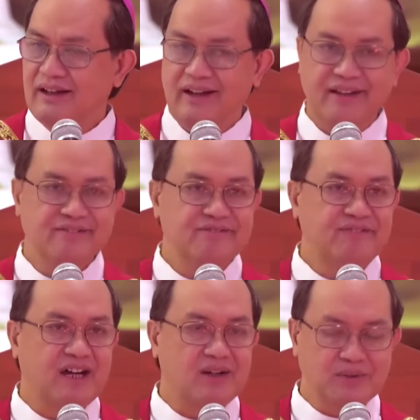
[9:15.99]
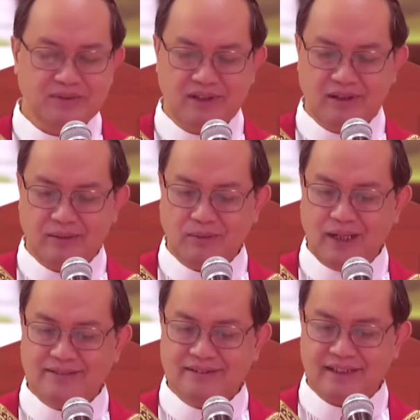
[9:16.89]
and found
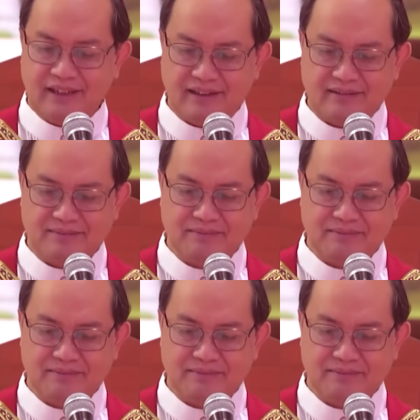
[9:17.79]
wanting."